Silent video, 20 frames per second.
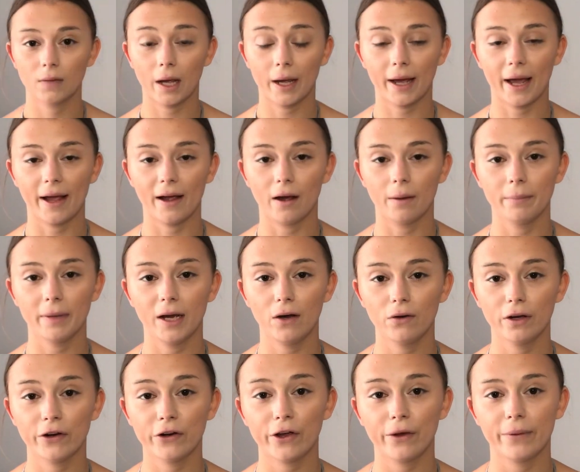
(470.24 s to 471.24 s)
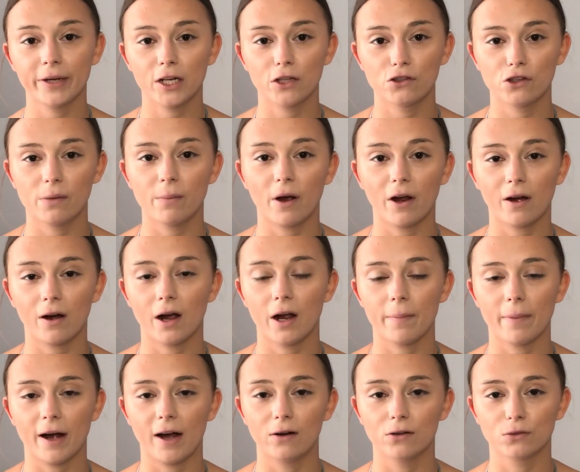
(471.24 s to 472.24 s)
Okay, I'm now going to go in and do my
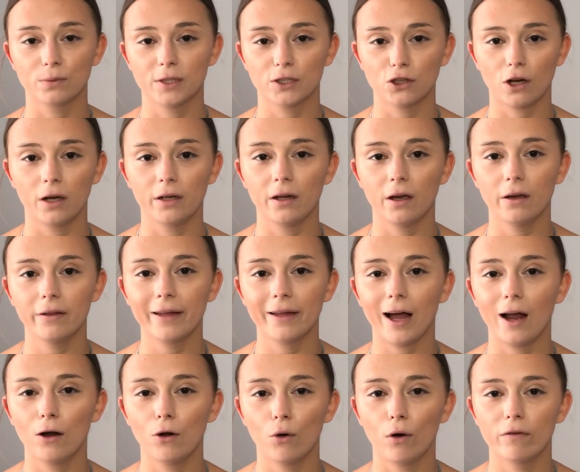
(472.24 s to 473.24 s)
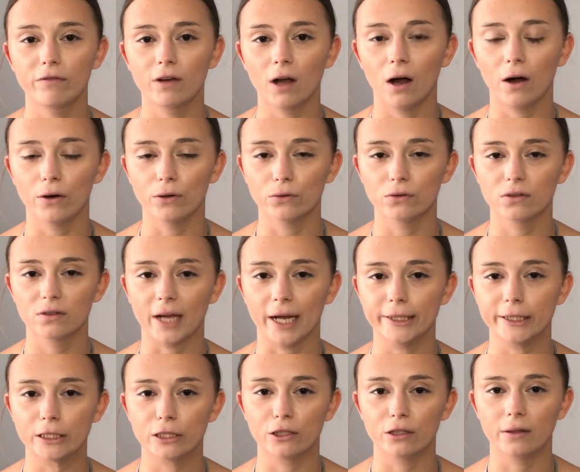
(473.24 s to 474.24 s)
eyebrows, which I know that a lot of girls
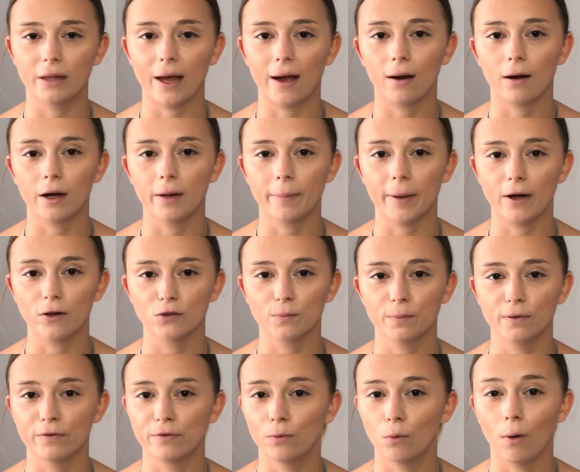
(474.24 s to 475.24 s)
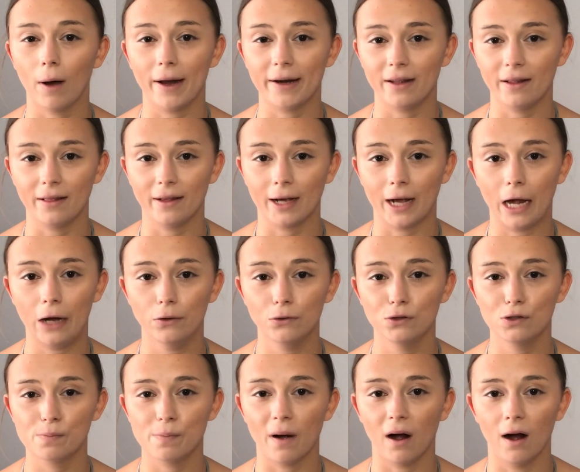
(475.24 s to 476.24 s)
tend to do their eyebrows before anything
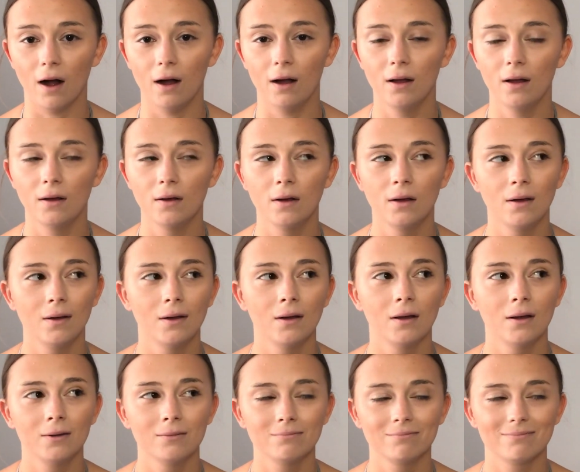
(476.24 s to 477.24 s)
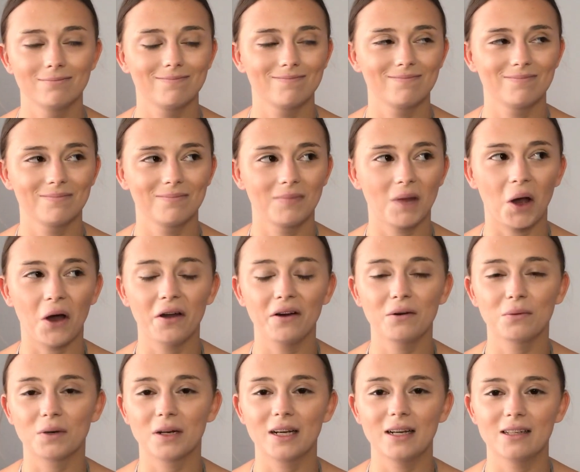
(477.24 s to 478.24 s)
else, but I don't
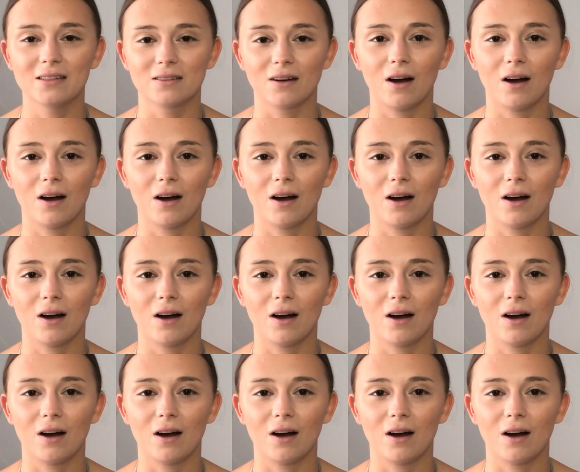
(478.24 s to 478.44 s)
know what it is.